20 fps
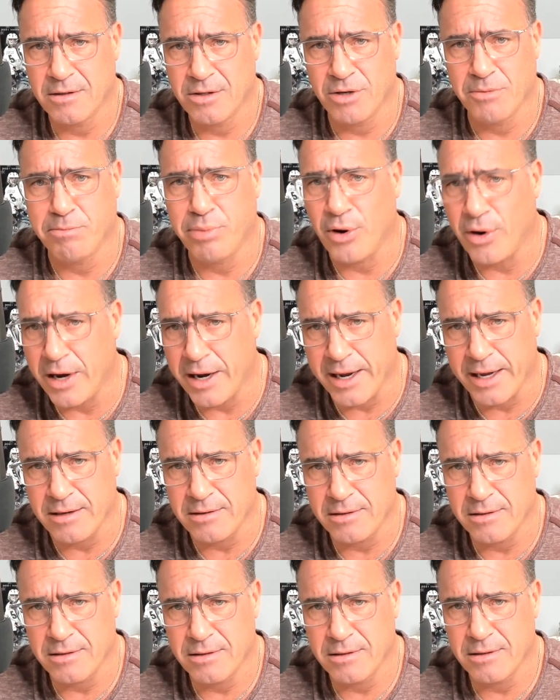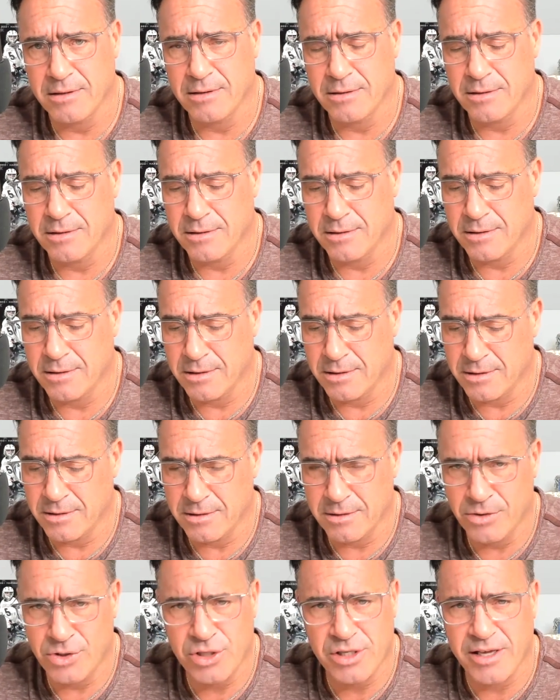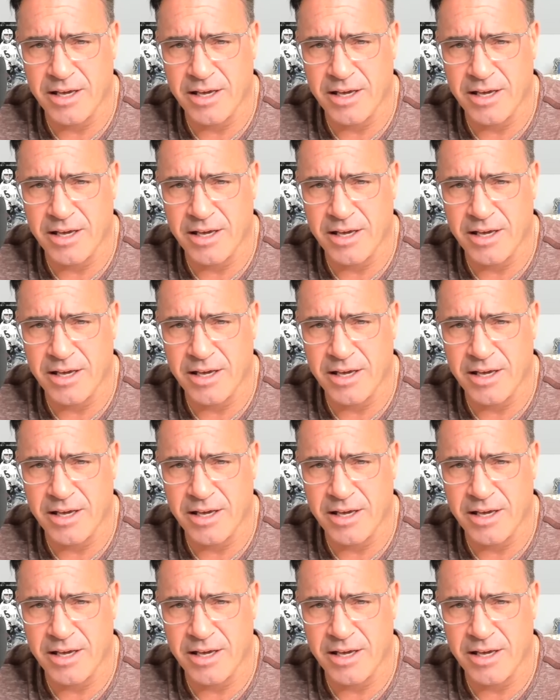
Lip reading: You bought it. What